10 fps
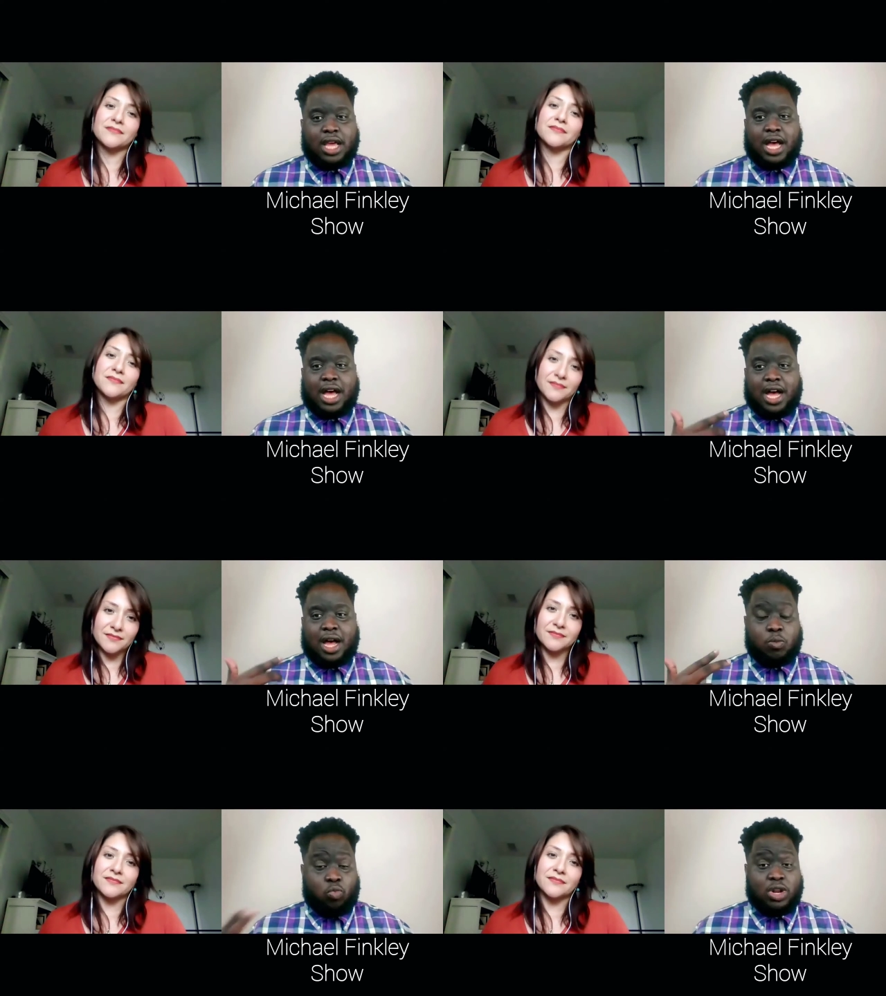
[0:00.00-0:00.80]
Speaker 1: Uh,
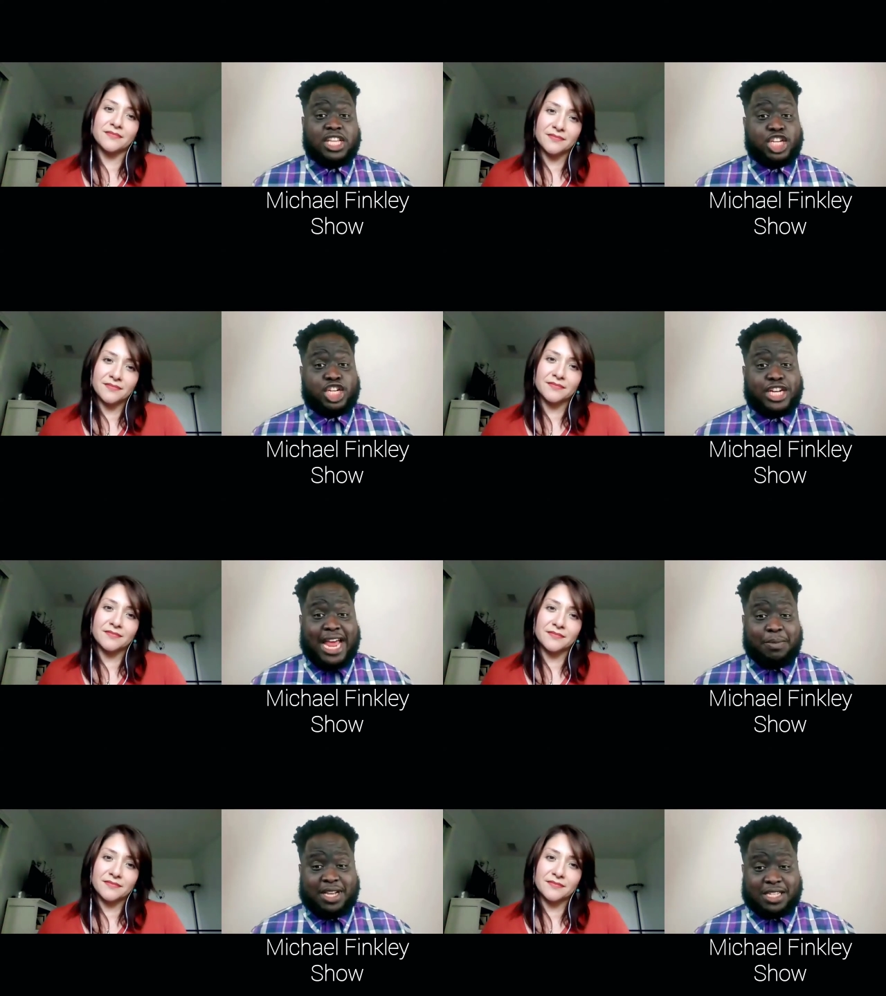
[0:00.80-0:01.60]
I'm really good at
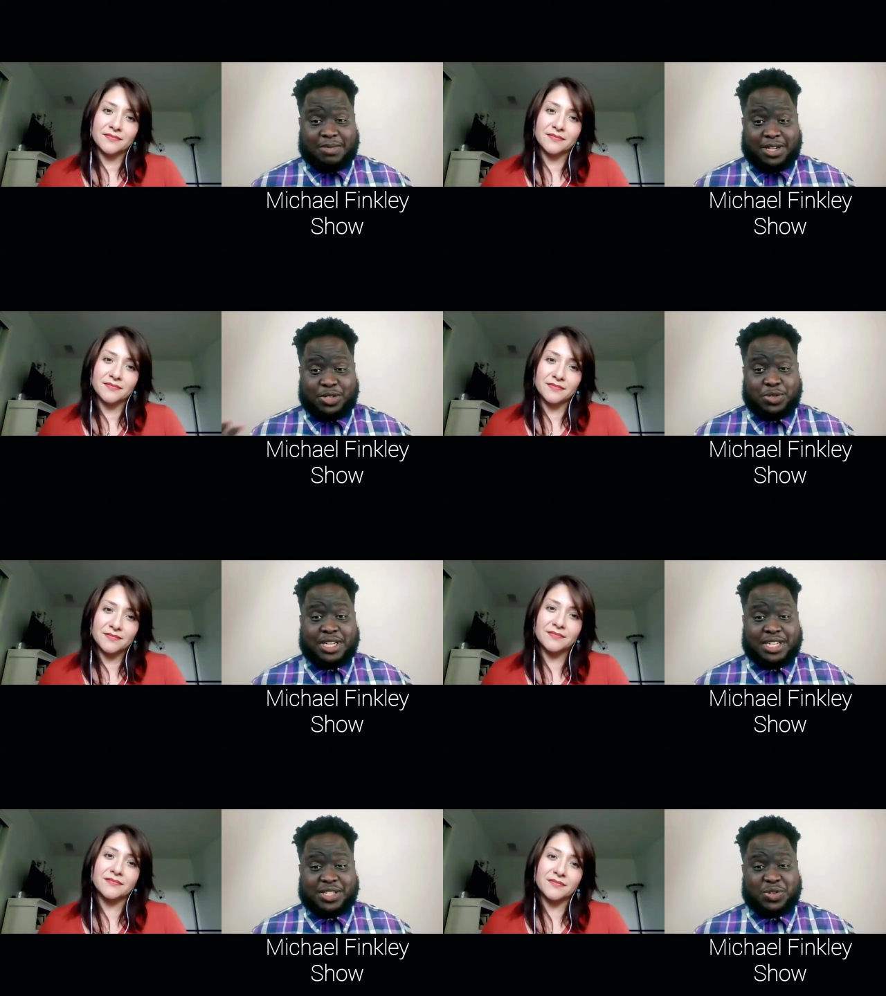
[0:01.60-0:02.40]
it because my
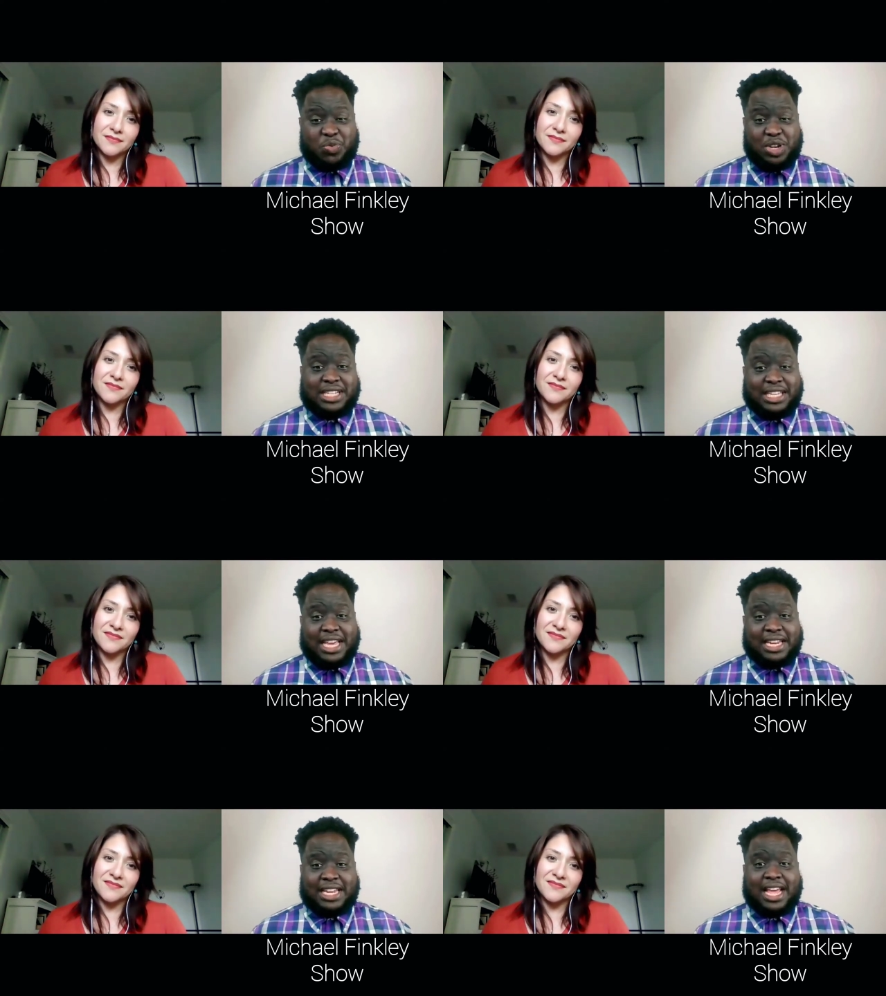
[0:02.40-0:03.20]
students really
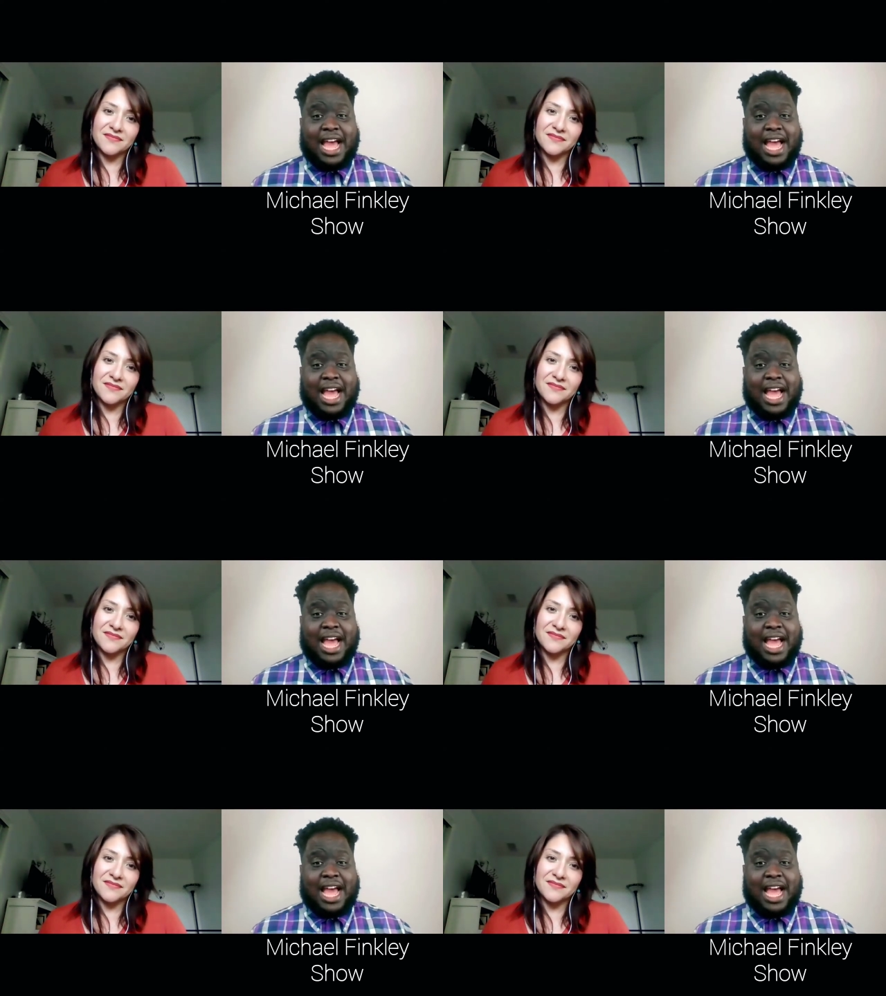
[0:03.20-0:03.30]
get it.